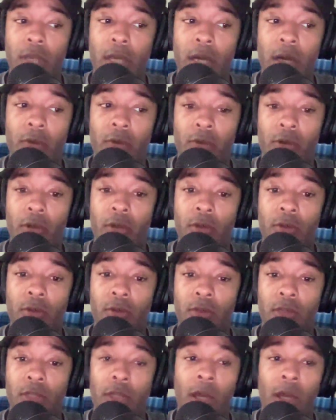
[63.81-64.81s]
had one on
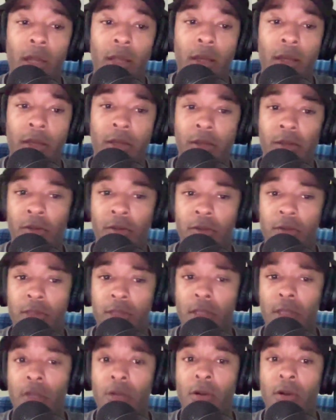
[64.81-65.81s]
the sideline near the
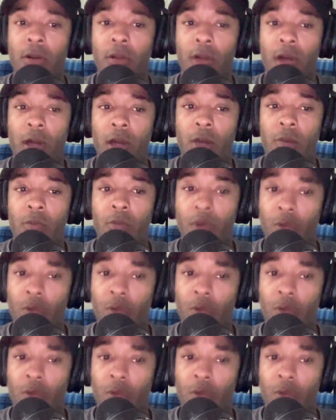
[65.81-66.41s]
10 yard line.